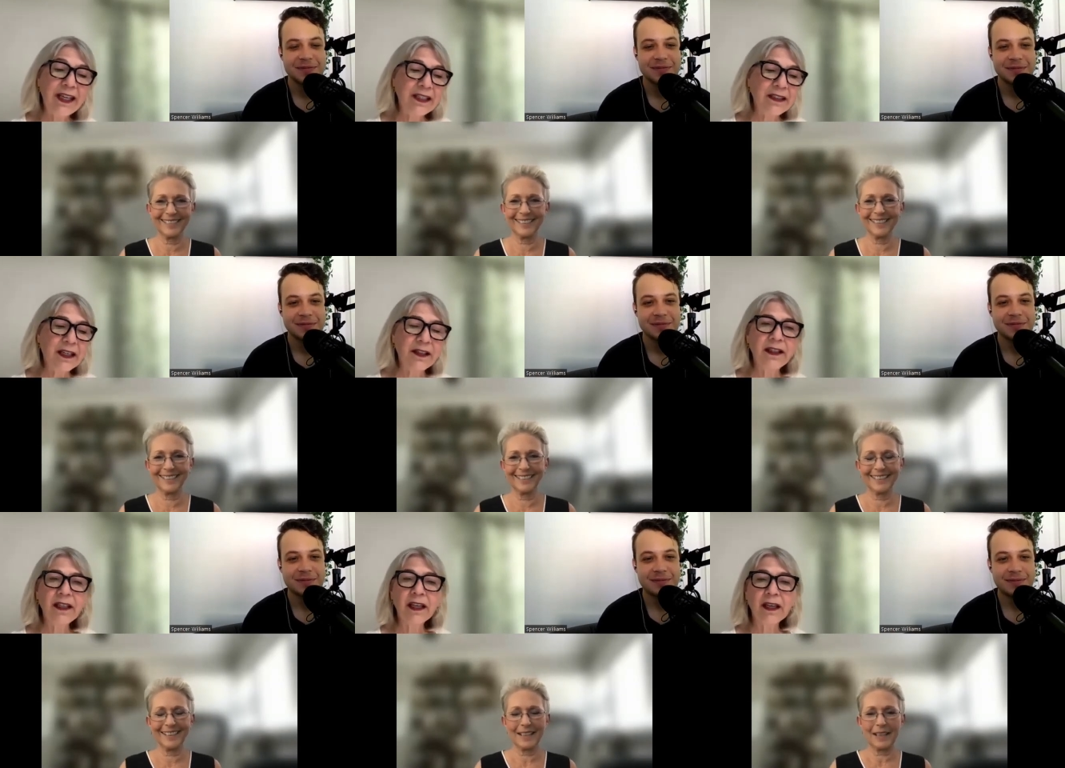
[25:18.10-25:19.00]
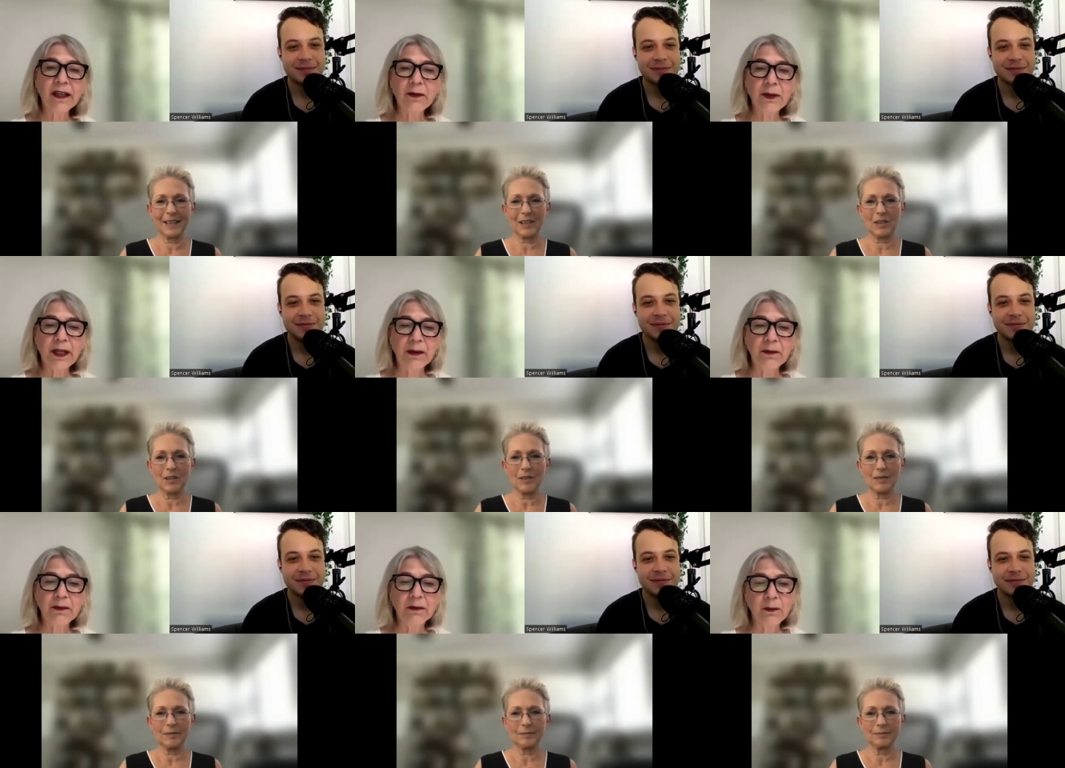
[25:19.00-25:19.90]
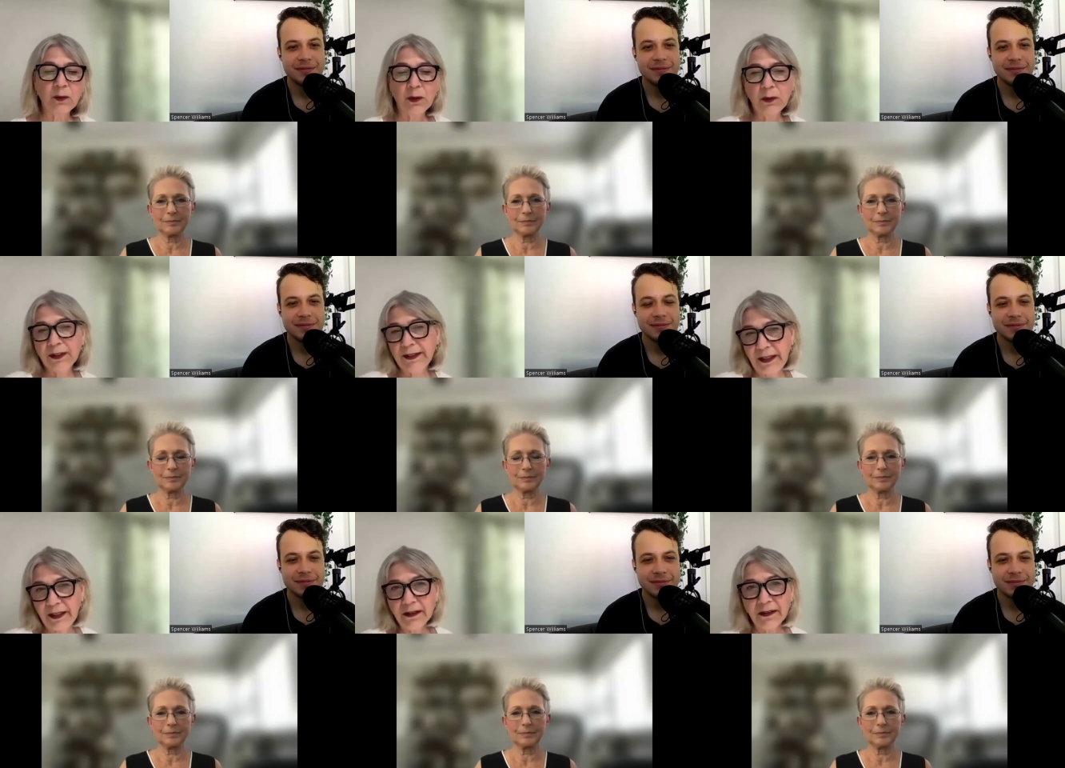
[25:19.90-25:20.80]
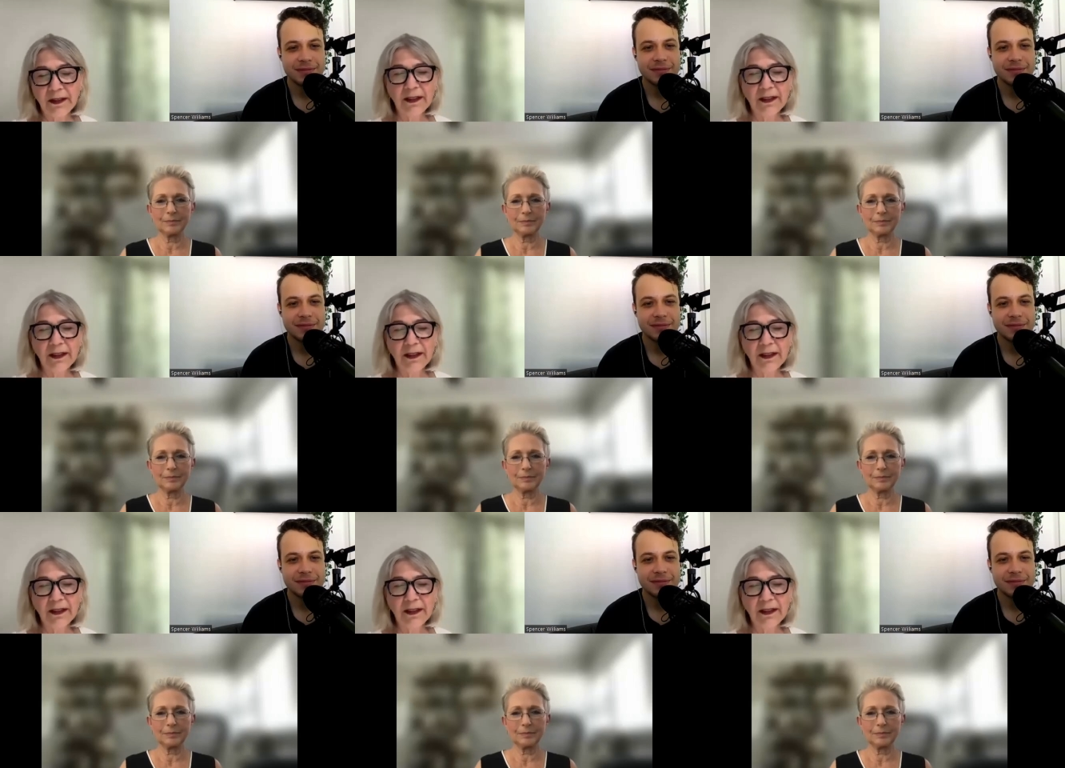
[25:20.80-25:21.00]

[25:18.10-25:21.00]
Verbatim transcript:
Speaker 1: And I think what I'm what we're seeing